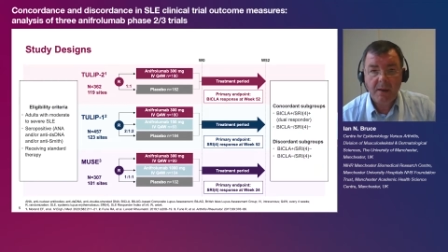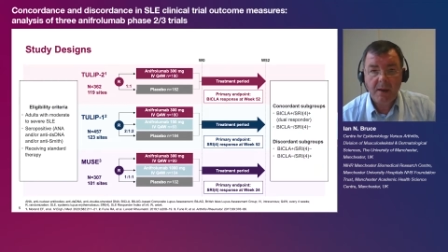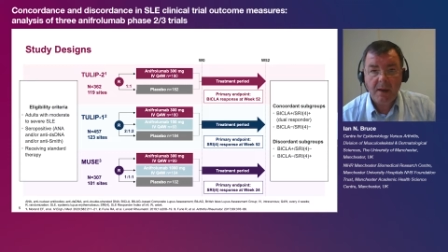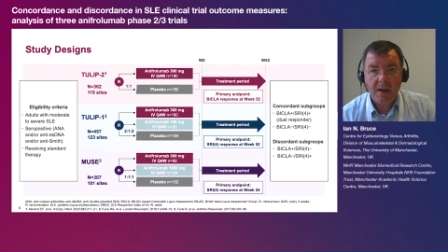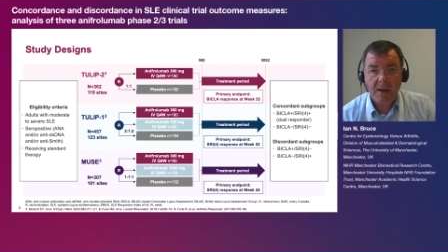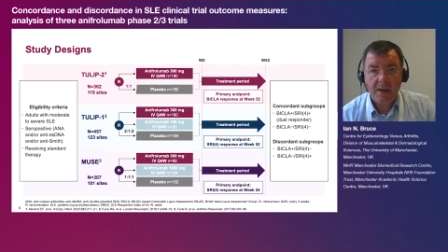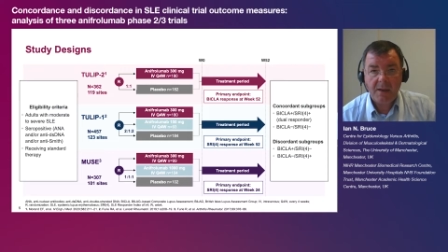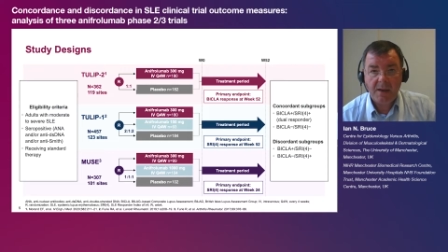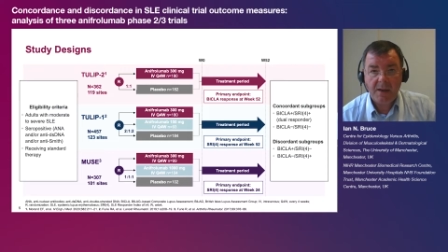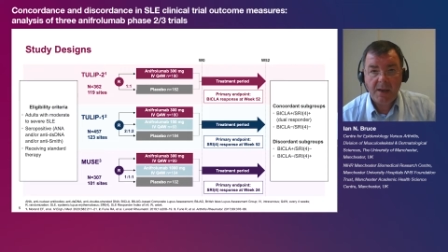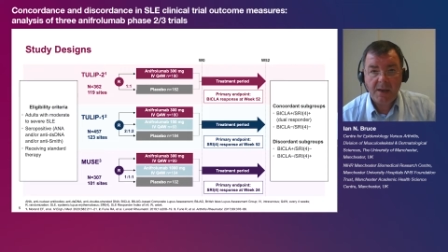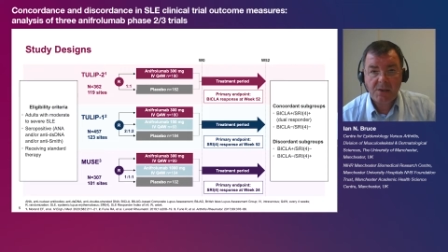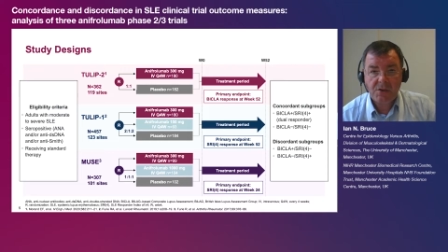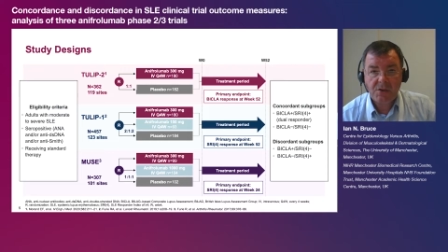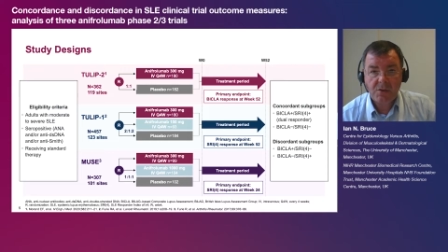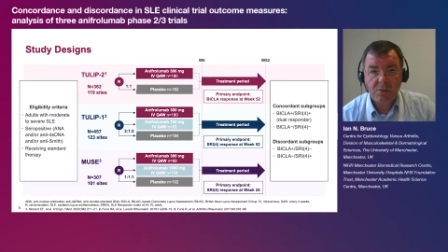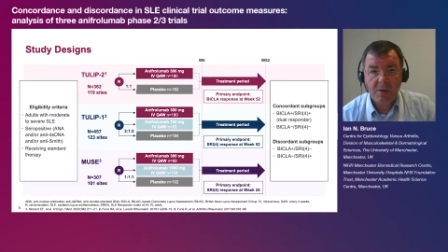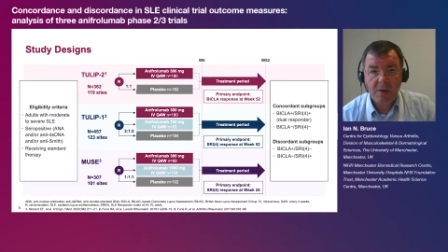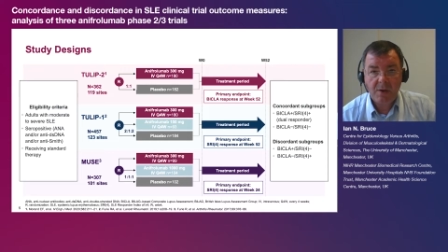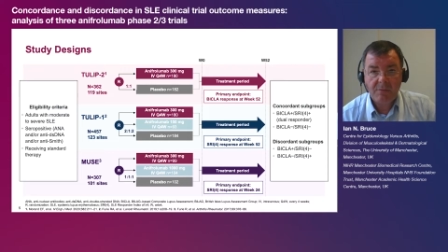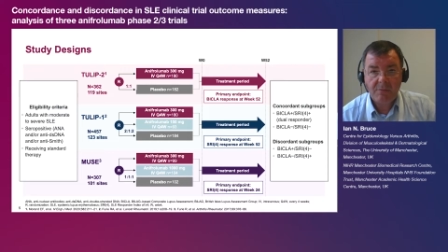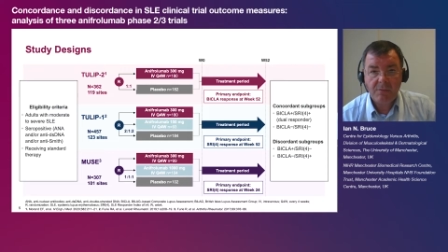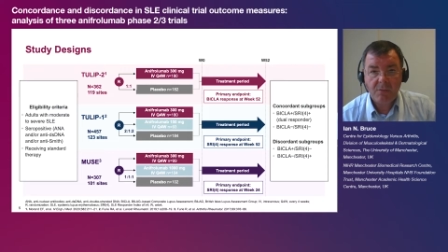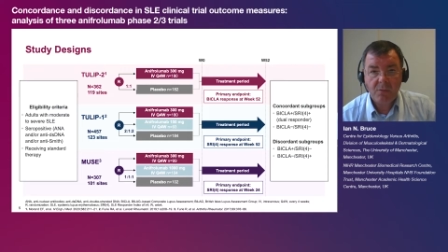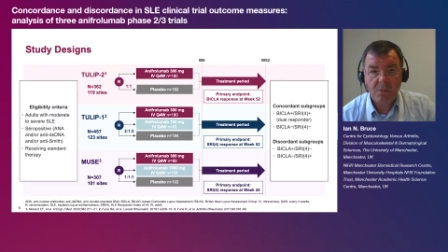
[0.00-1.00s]
and
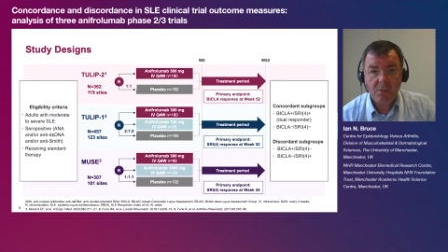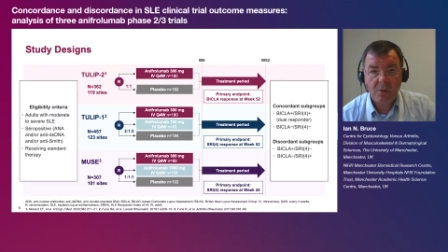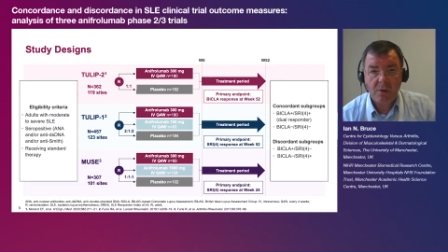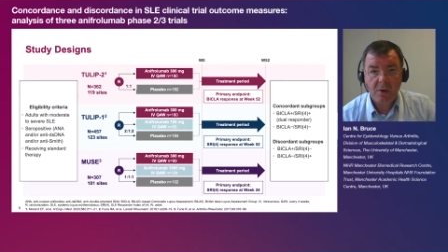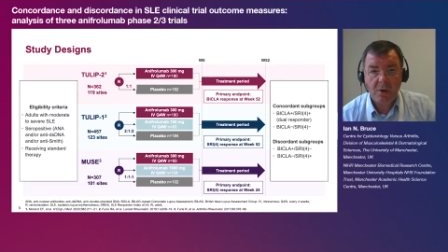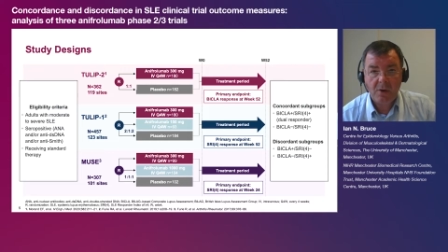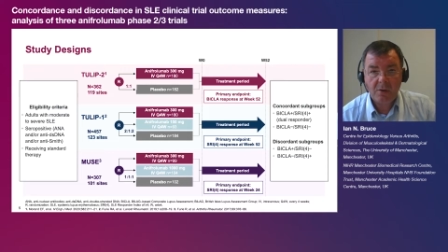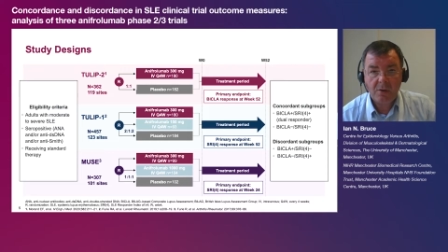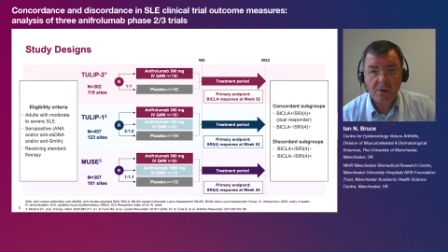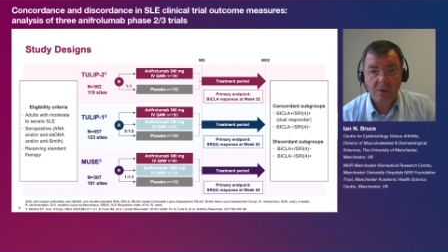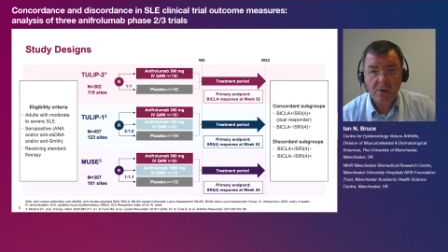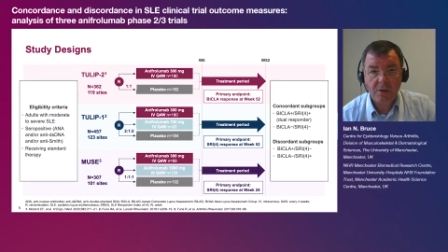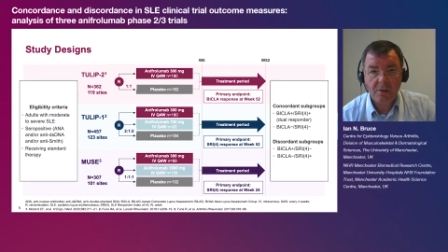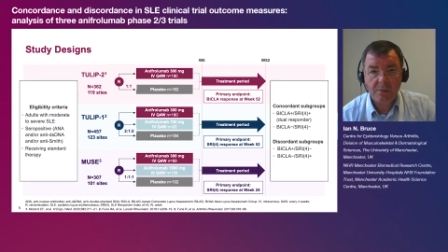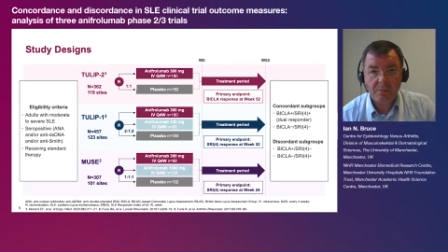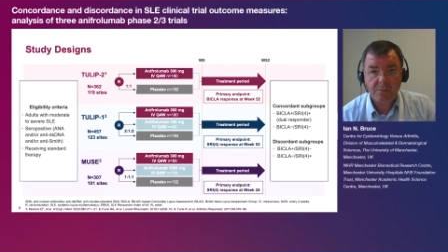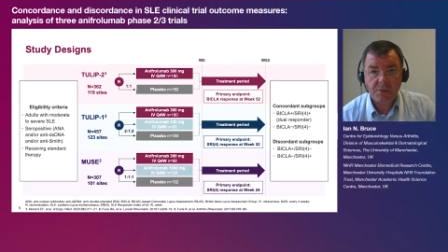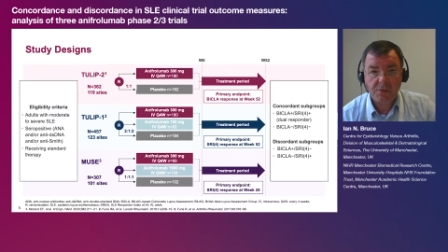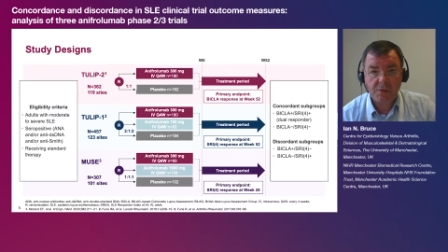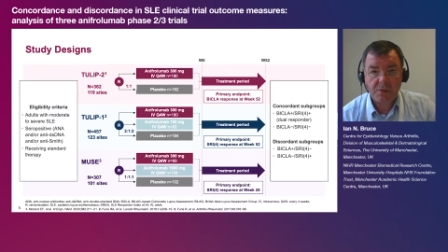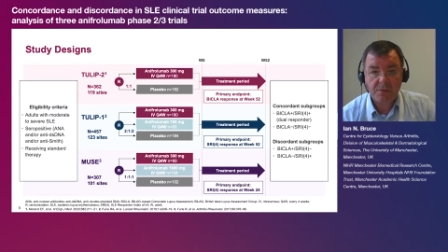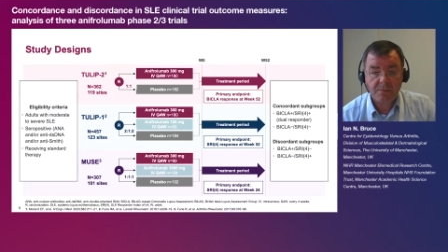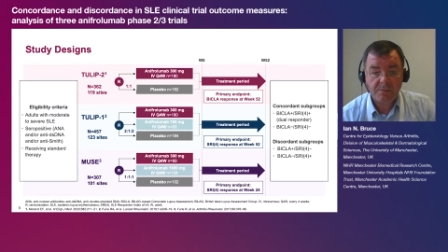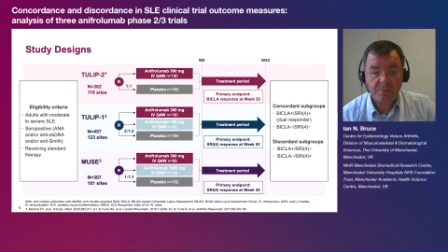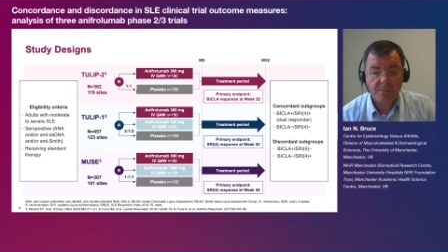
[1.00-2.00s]
SRI 4
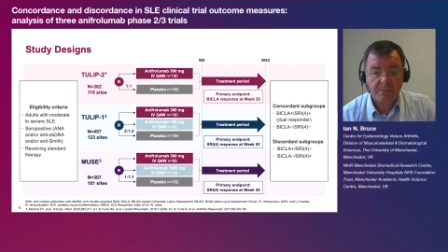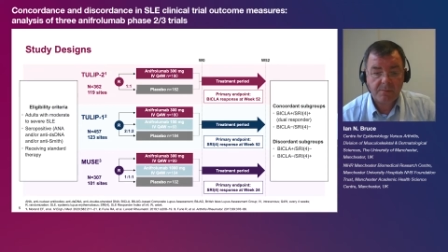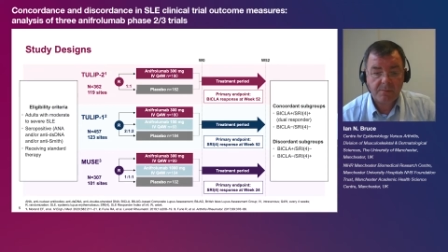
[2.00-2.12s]
outcomes.